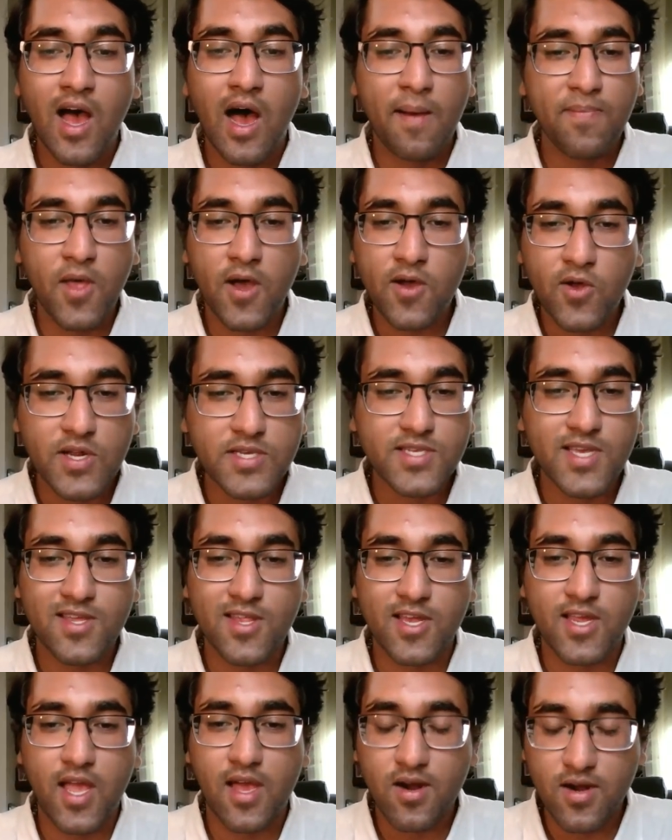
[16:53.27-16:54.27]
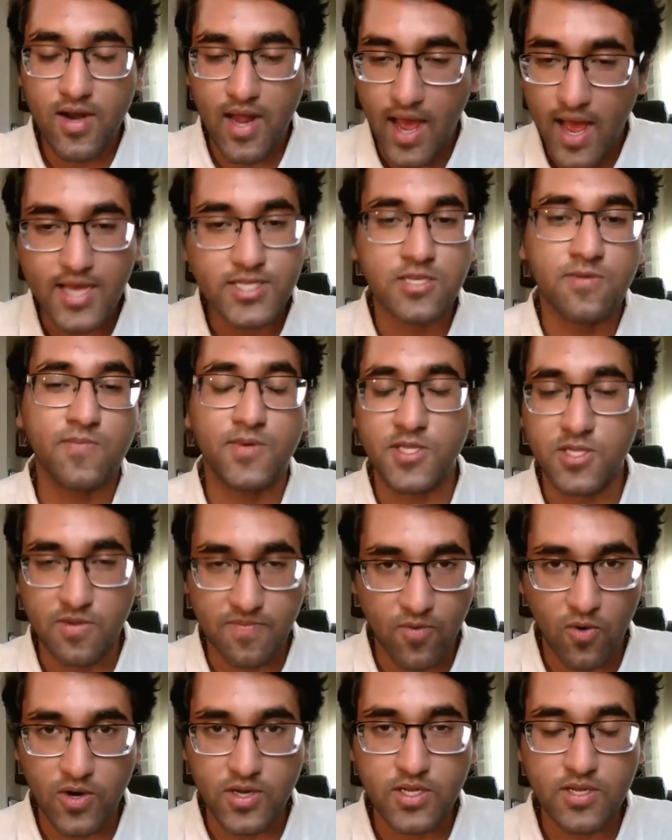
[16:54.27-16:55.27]
I'm not going to say that Canada hasn't been
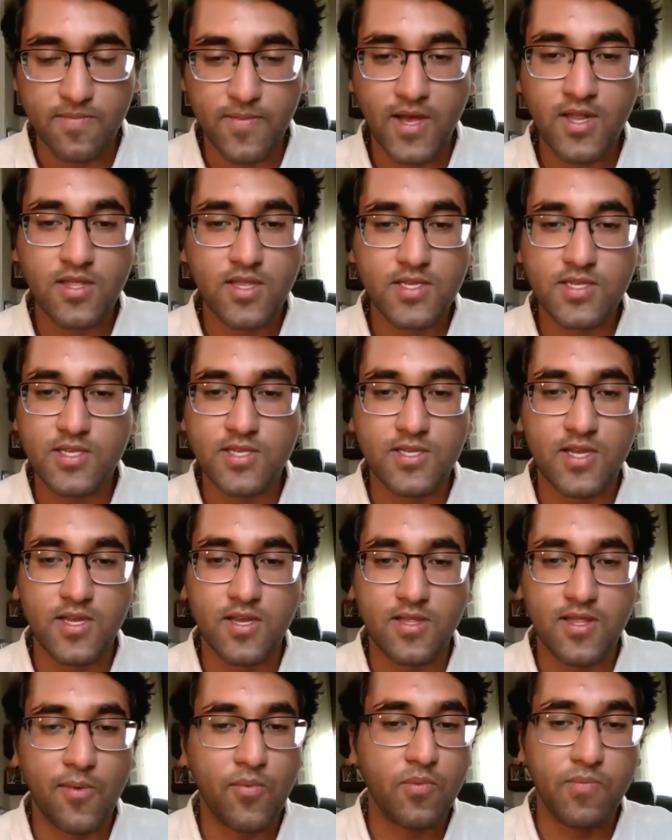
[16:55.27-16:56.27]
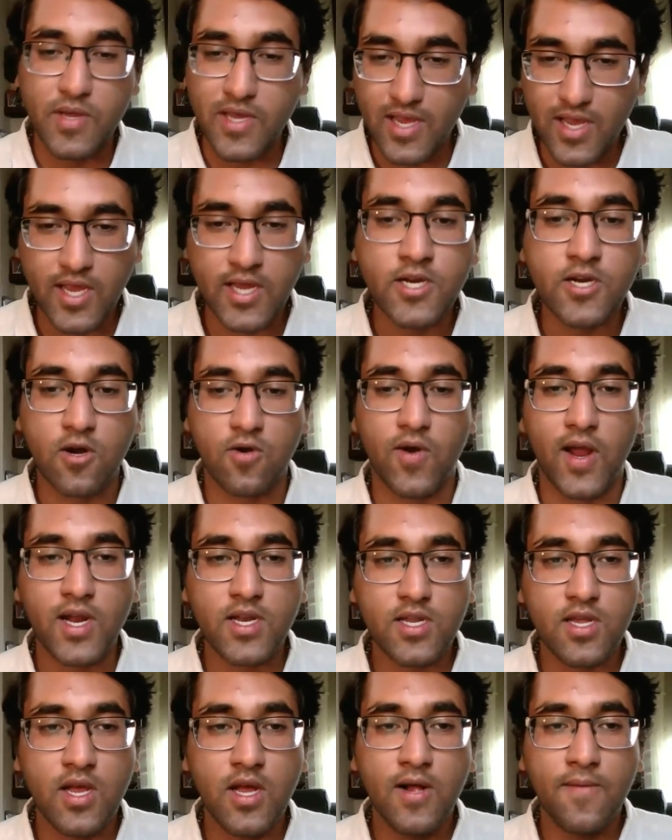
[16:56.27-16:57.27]
supporting Tibet. This is a, that would be
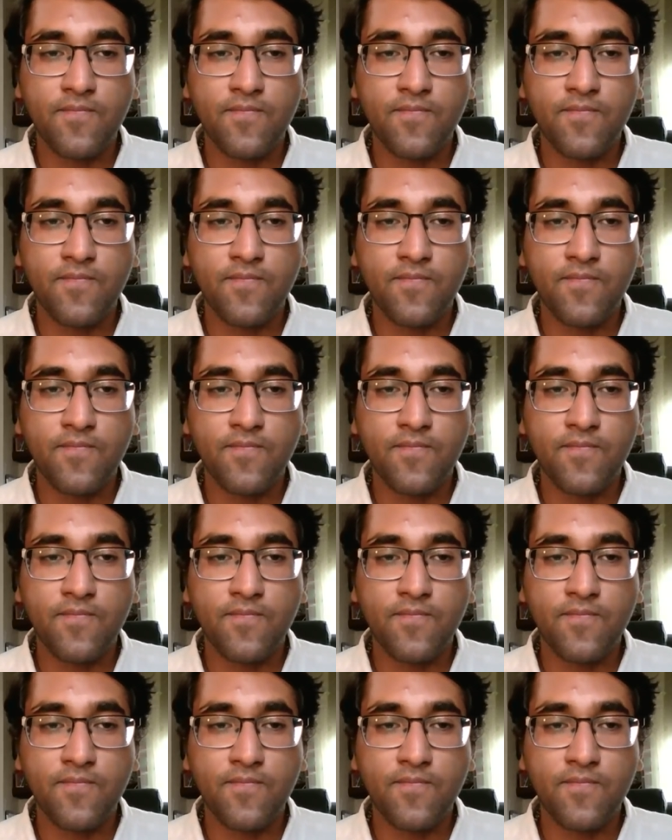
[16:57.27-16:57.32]
incorrect.